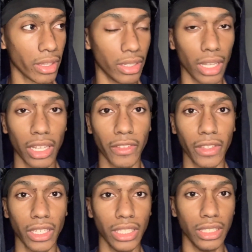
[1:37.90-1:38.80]
A lot of
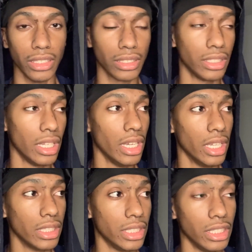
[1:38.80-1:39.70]
things
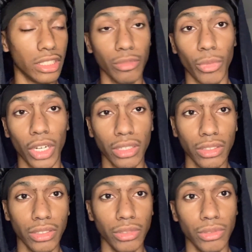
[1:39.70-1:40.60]
tend to burden
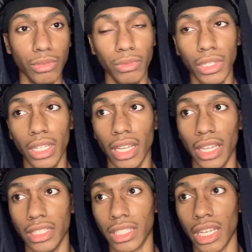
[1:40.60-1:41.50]
you
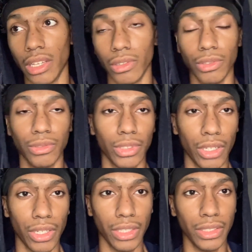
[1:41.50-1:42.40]
as time goes
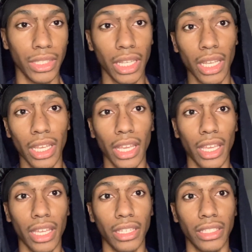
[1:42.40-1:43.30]
on,
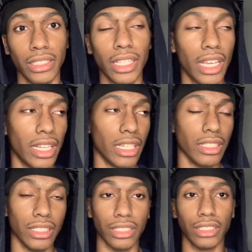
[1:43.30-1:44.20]
and it's not like a
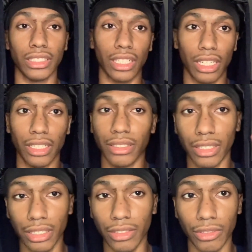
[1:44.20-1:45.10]
gunshot,
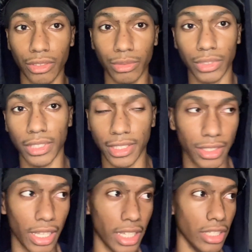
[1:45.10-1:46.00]
you know what I'm saying?
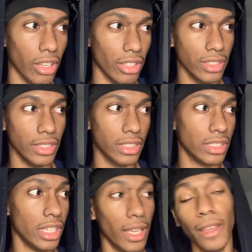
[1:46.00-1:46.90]
Like, y'all, it just
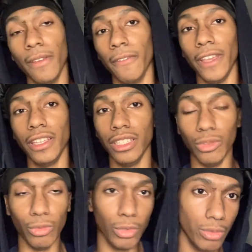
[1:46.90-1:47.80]
fatally
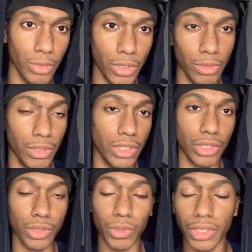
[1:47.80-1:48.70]
wounds you, it
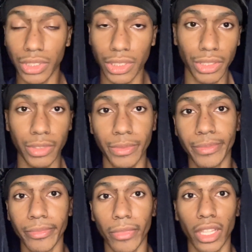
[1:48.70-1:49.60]
destroys you.
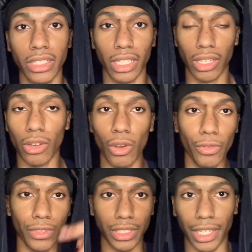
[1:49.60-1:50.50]
It's like an
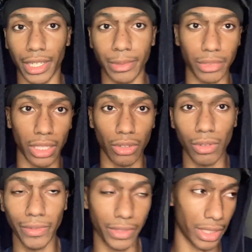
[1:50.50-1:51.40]
overtime. It's like an
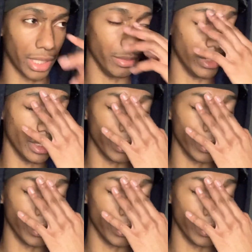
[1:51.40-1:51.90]
overtime, you know.